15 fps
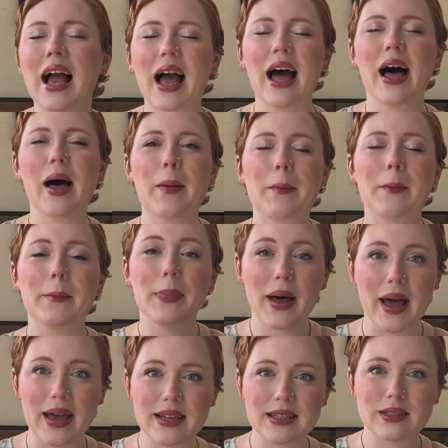
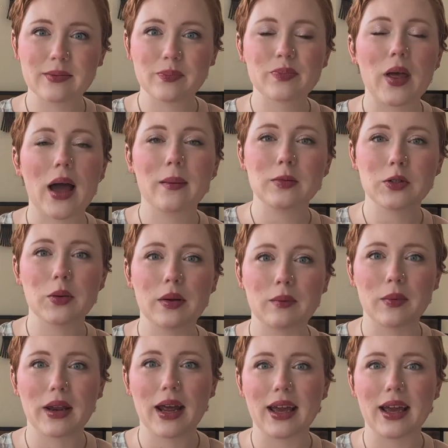But I'm doing what